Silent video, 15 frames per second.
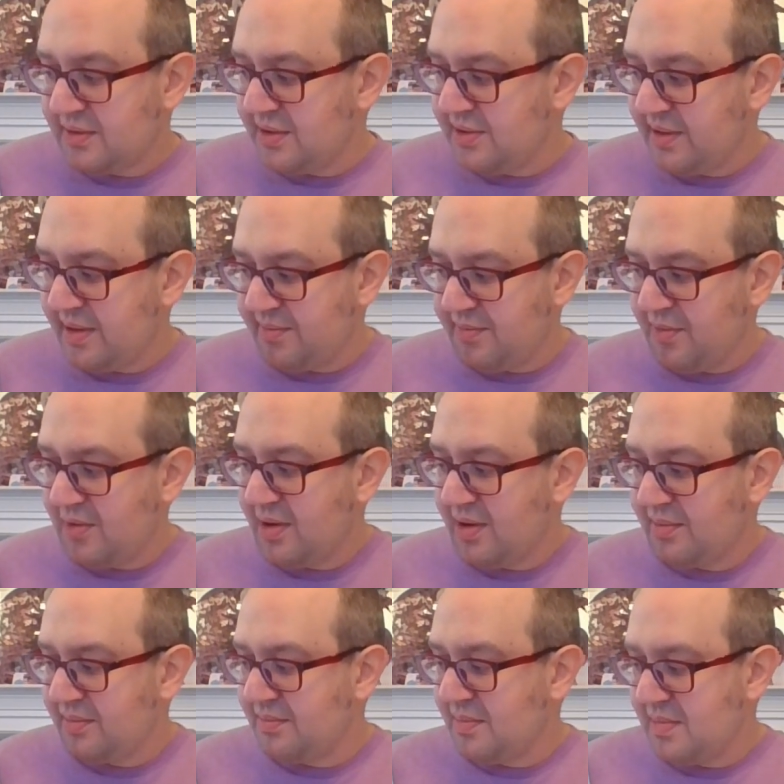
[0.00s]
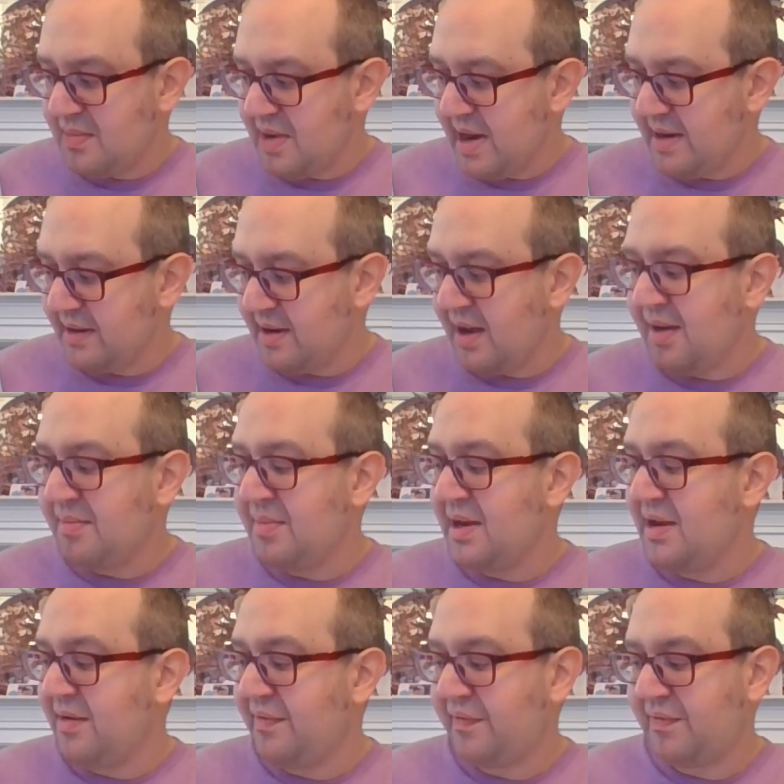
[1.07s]
you get more income
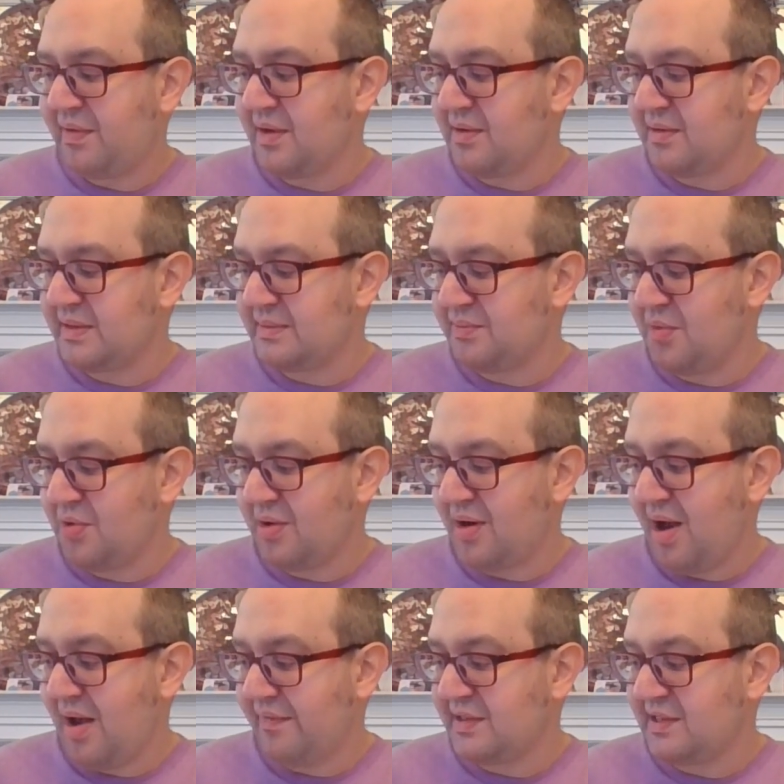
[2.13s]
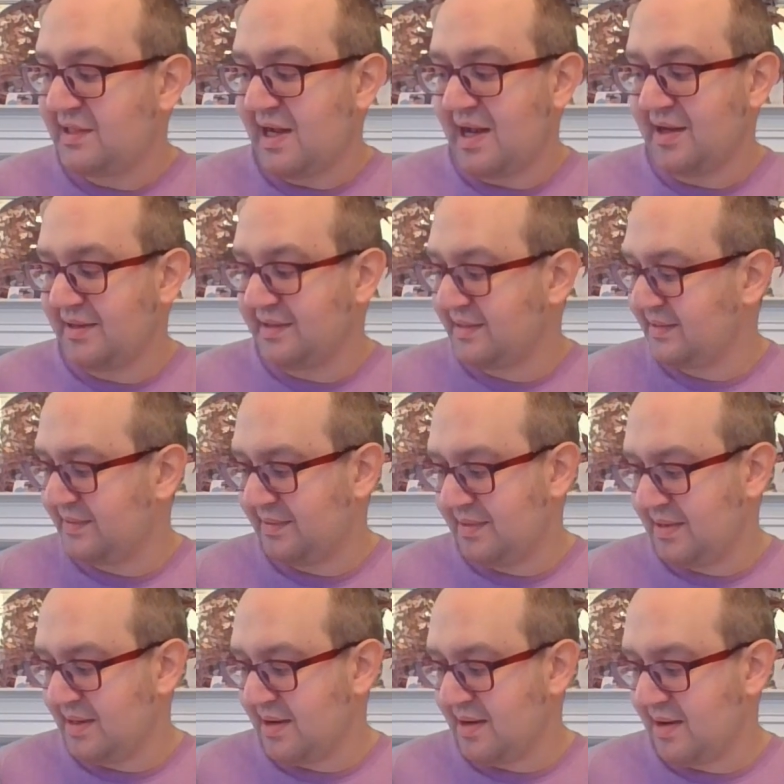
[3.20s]
if there's more office tiles
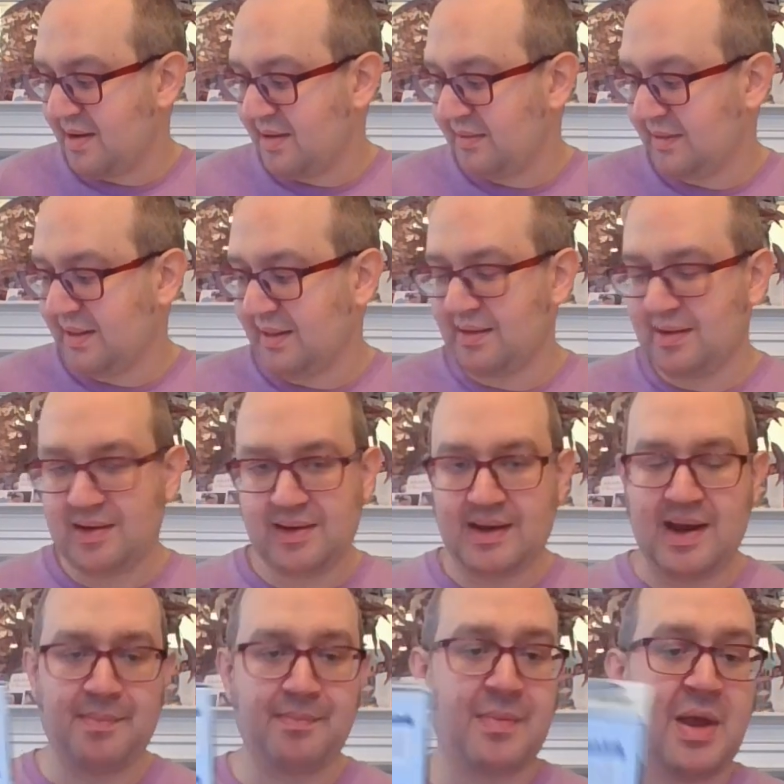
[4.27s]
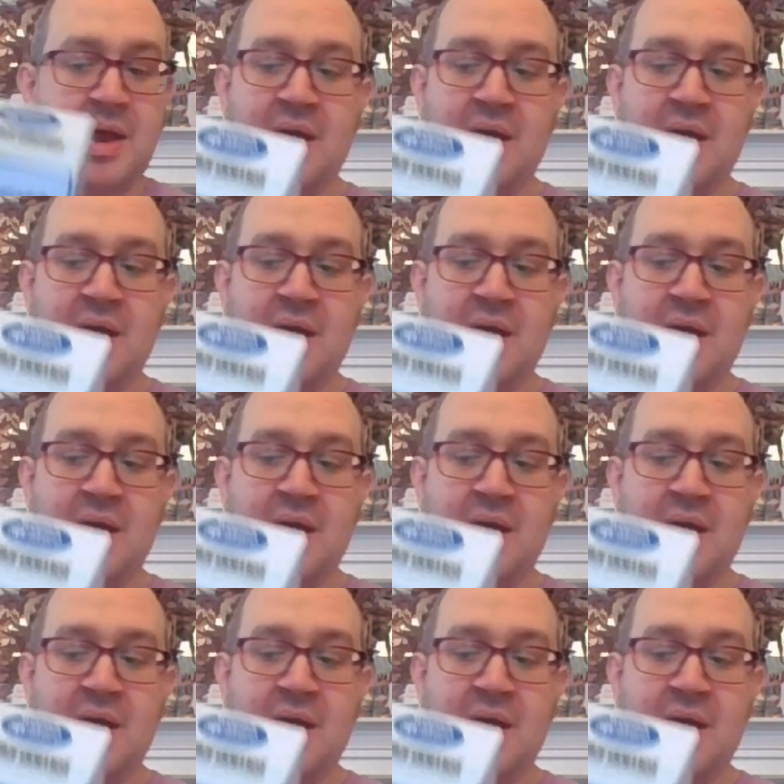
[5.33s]
in the game.